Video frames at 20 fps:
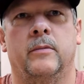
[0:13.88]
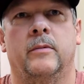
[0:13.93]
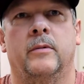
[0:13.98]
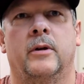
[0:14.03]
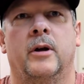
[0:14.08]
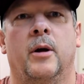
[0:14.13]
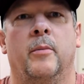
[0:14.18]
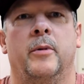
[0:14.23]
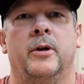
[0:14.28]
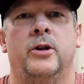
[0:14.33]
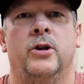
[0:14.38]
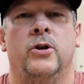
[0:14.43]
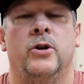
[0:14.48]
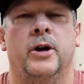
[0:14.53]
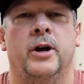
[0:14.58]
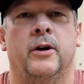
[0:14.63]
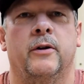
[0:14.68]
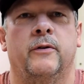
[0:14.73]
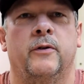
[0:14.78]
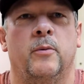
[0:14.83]
Coming to you
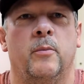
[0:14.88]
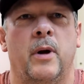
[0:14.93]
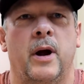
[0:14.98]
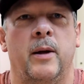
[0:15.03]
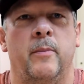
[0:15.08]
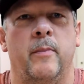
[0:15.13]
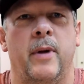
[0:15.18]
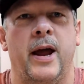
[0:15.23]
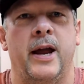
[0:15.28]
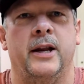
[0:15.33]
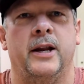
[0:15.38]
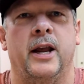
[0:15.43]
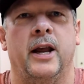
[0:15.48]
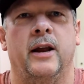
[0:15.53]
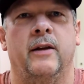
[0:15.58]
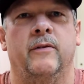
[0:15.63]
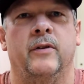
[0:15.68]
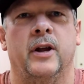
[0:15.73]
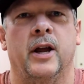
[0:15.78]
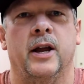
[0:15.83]
here from my man
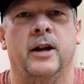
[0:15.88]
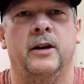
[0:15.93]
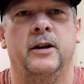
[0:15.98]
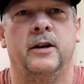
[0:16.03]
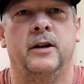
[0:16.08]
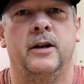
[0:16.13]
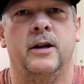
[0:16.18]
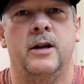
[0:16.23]
cave again.